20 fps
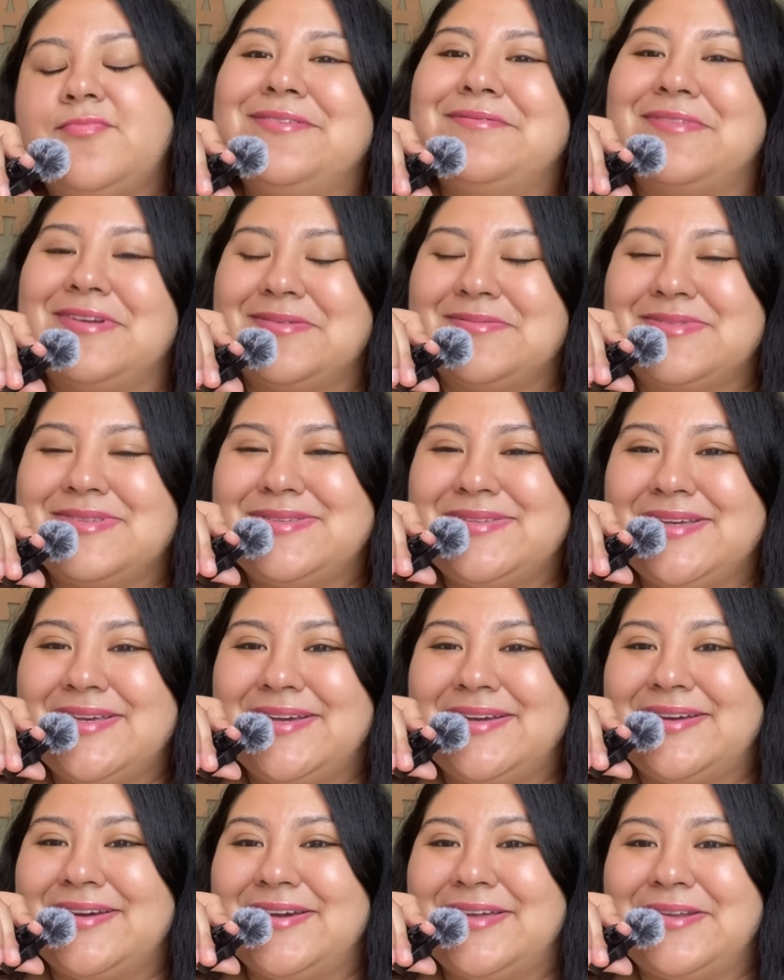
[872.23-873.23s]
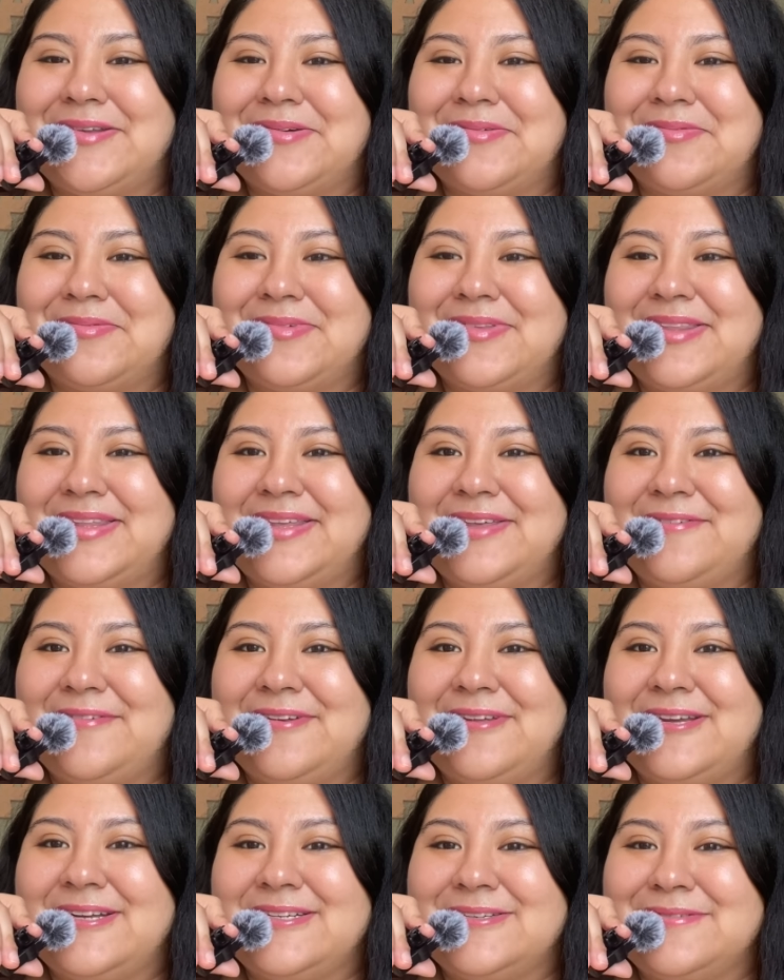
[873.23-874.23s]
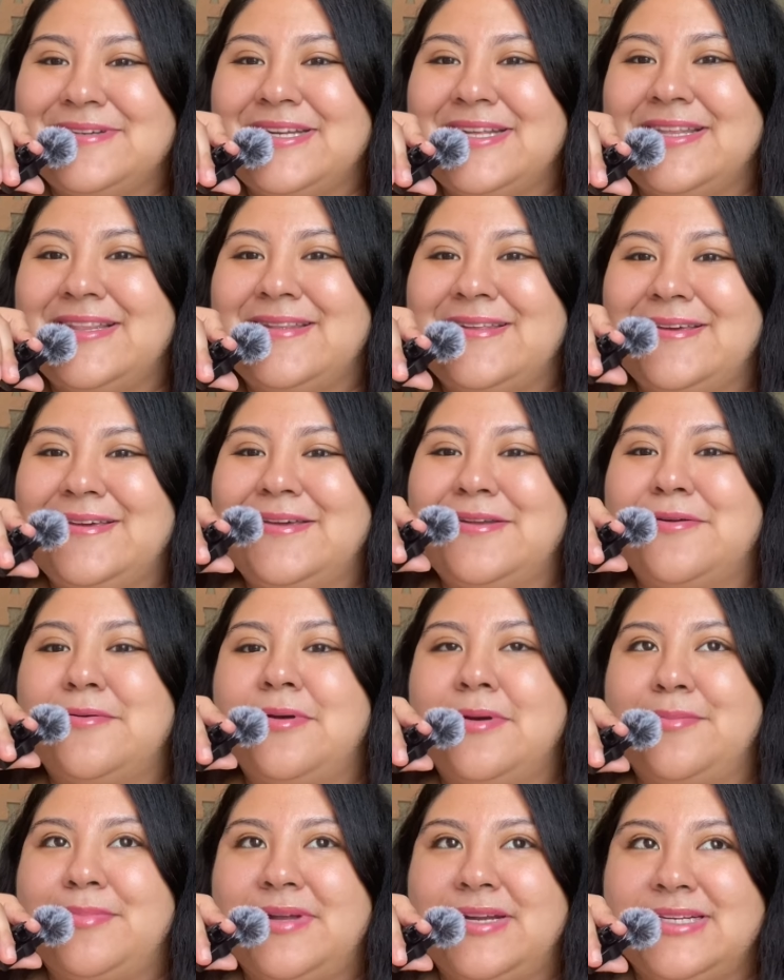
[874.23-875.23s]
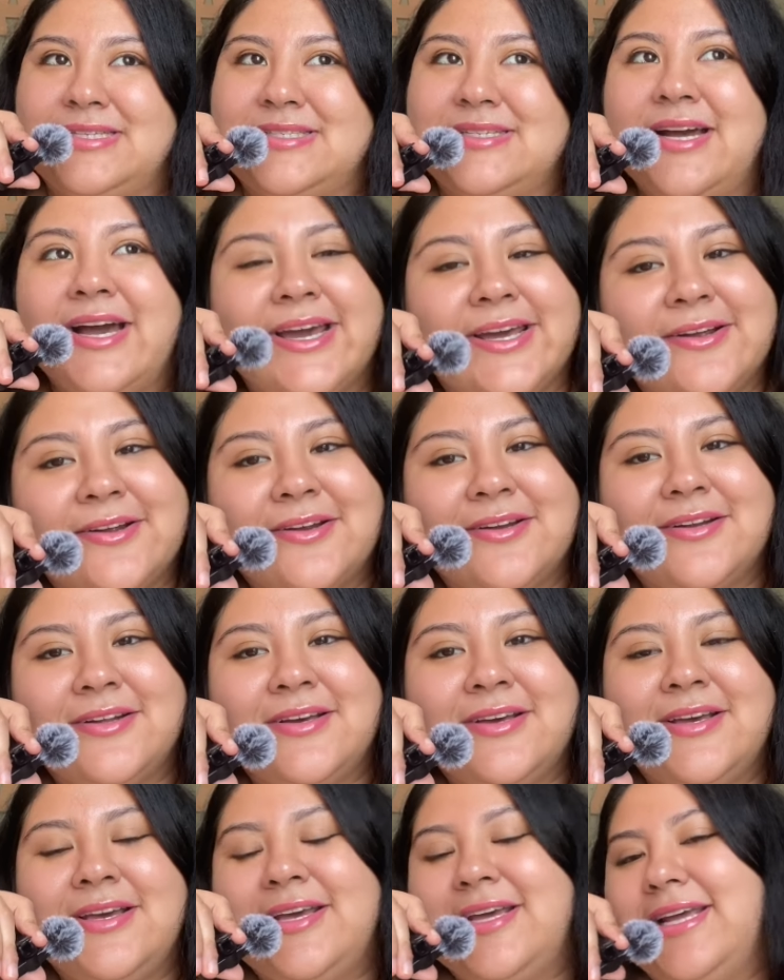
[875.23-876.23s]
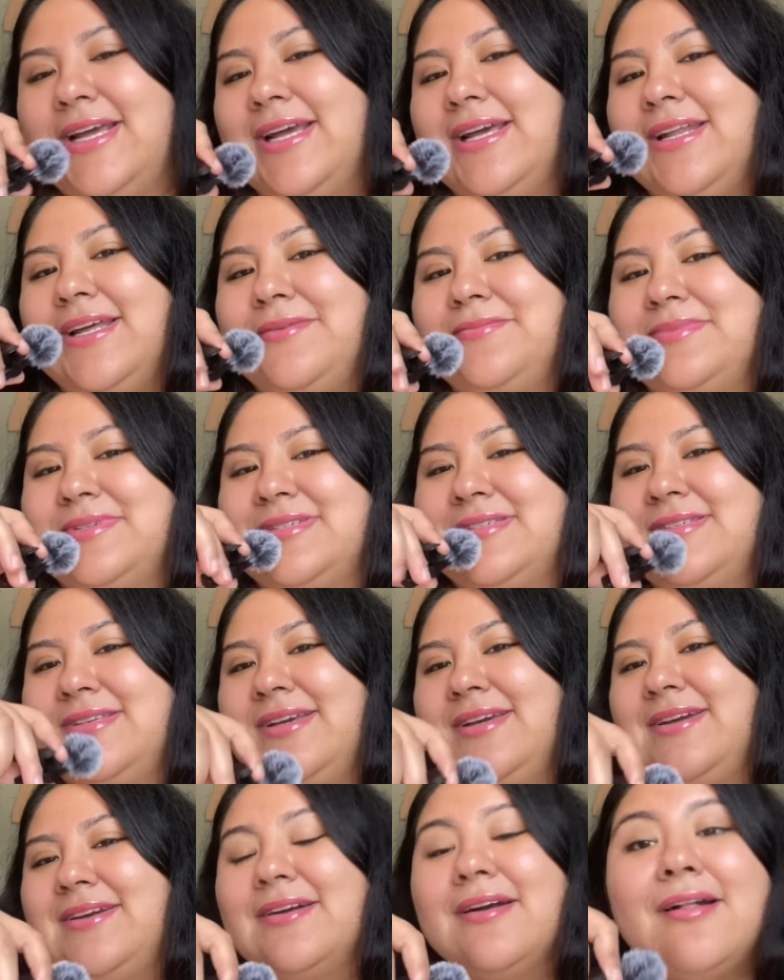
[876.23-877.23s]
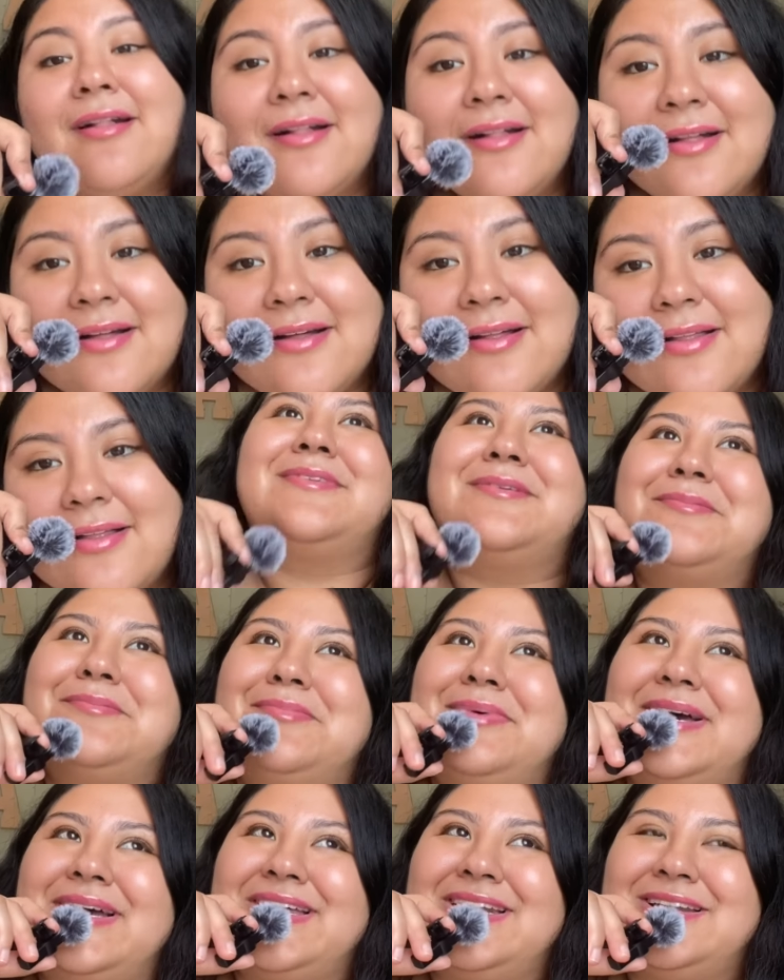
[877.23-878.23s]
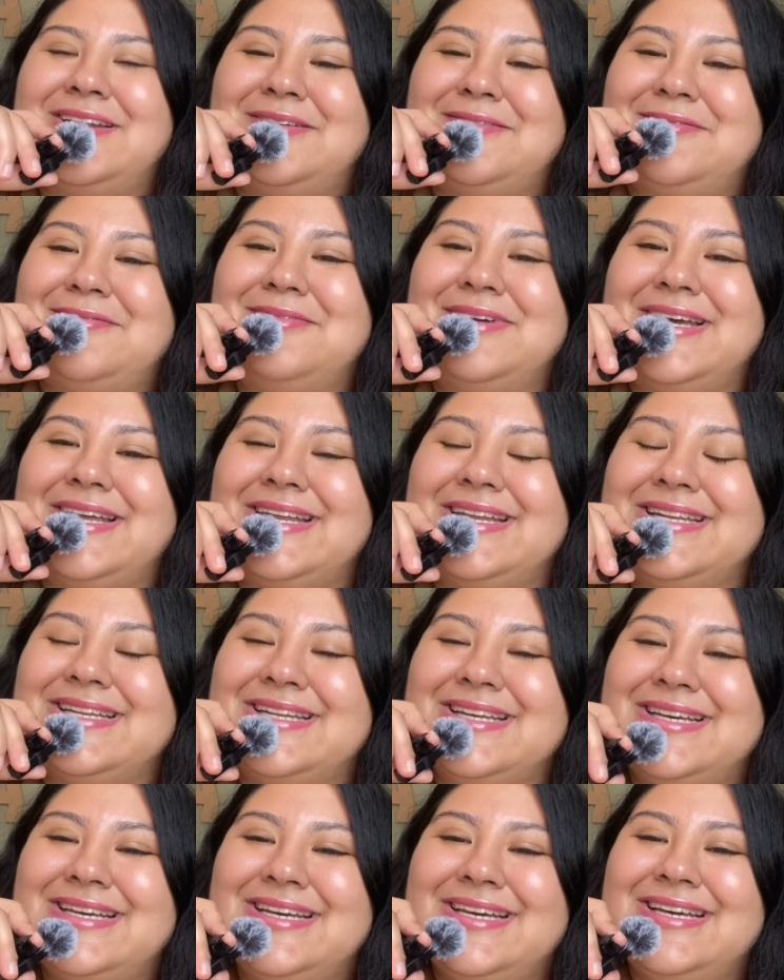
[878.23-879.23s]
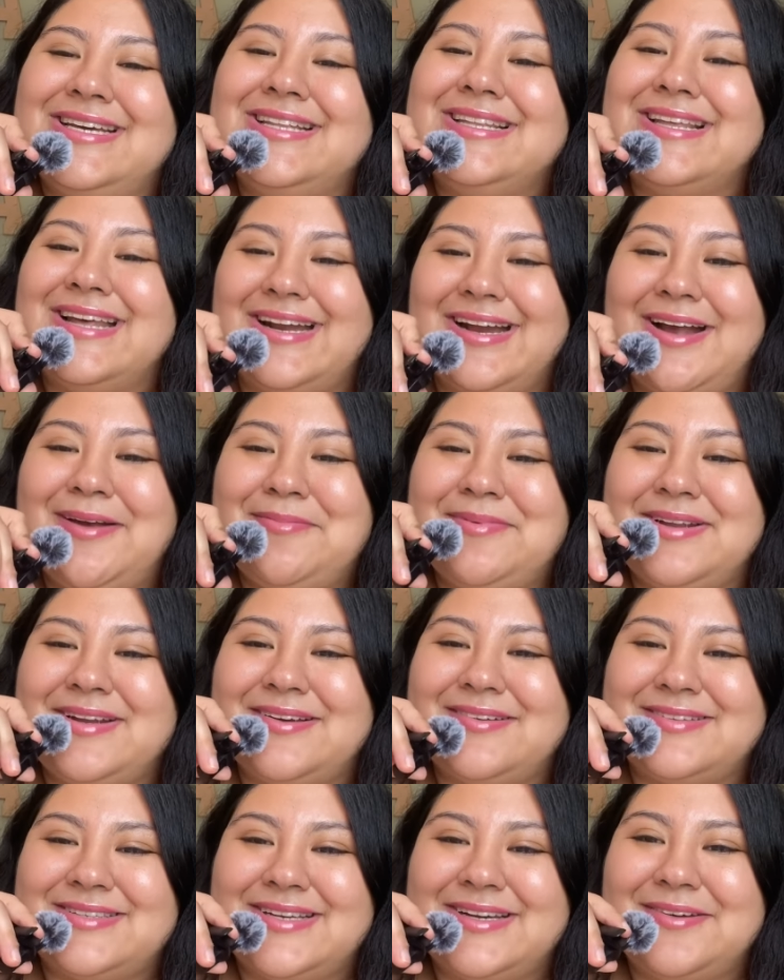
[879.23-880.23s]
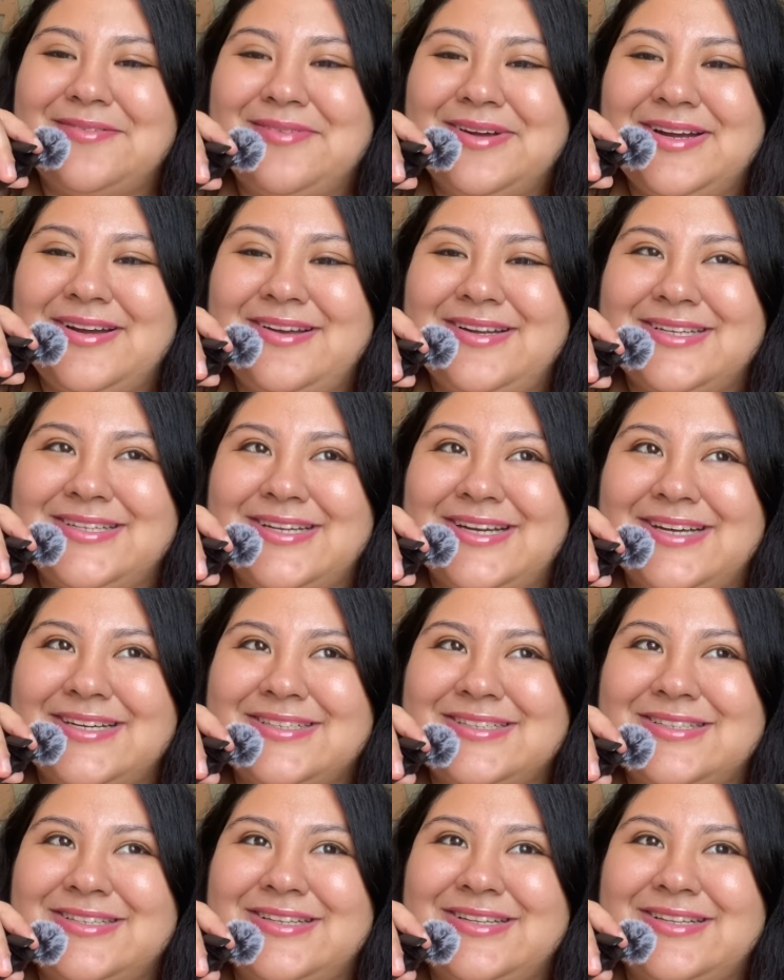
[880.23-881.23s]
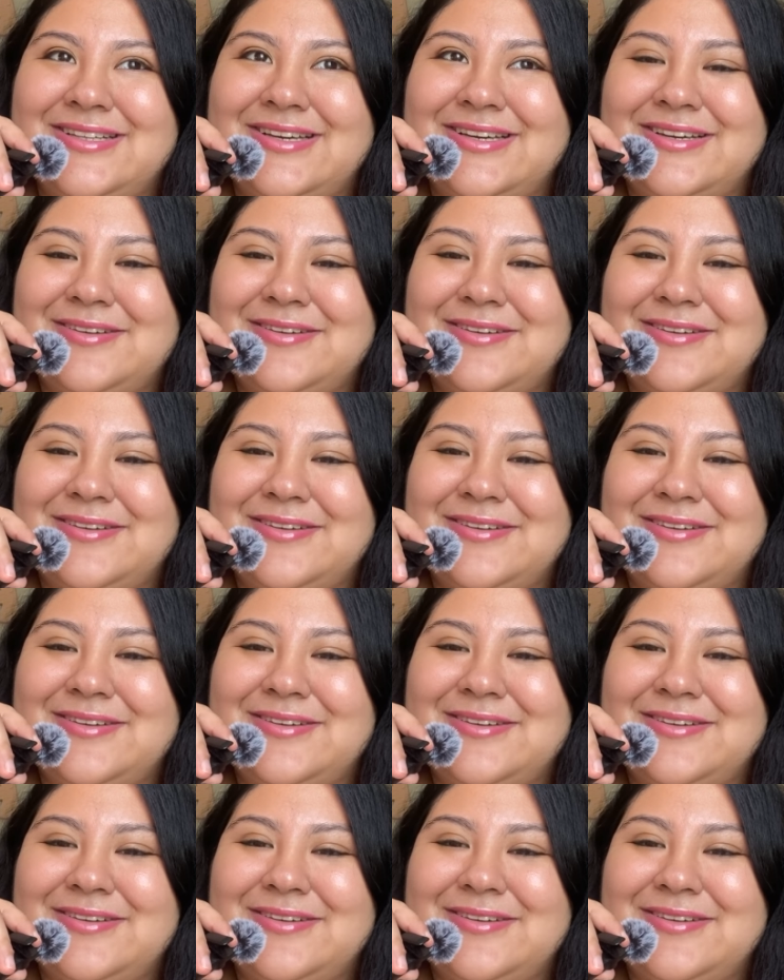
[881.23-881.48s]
When I'm sick, I don't really feel like doing anything. My body's tired, and I'm just like, But when that happened, I was like, oh my gosh, I actually